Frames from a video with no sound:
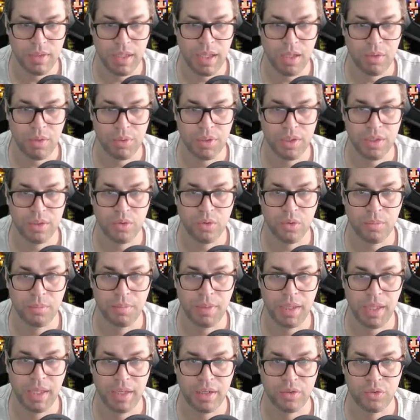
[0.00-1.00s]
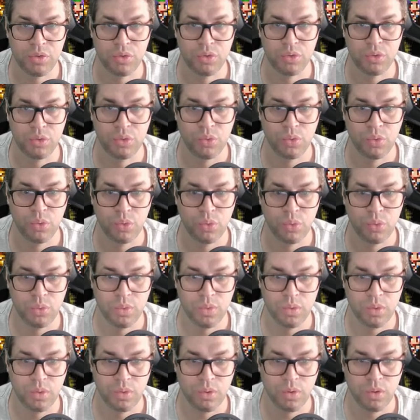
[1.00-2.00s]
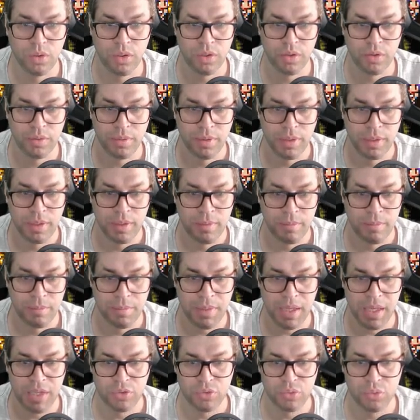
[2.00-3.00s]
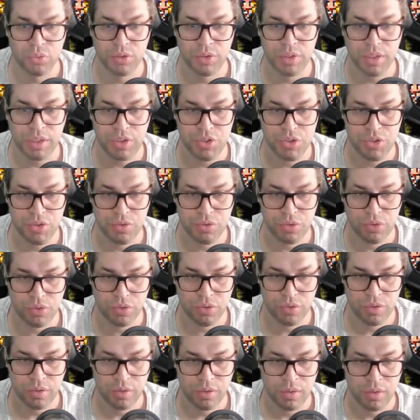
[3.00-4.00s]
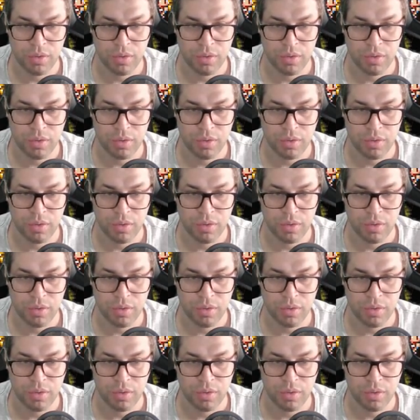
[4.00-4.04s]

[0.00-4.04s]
Now we can go back to our past rotations,